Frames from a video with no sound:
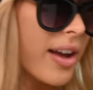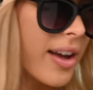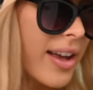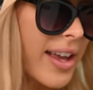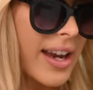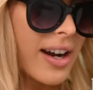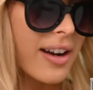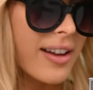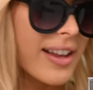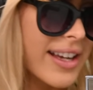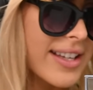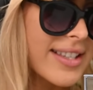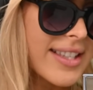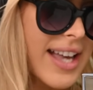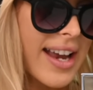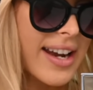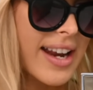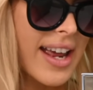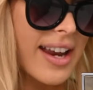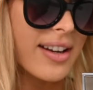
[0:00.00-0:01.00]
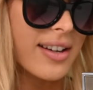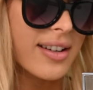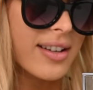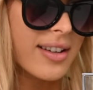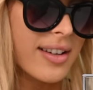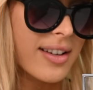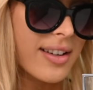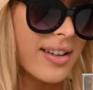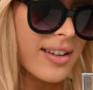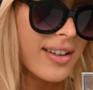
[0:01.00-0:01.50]
Get all excited.
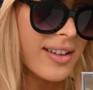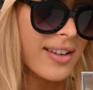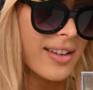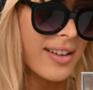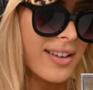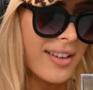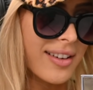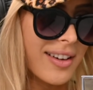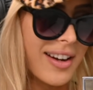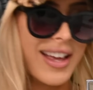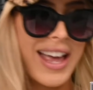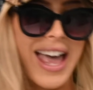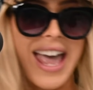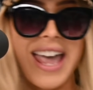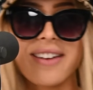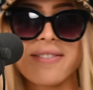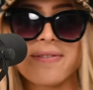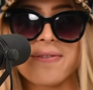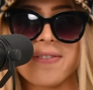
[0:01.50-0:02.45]
Hey,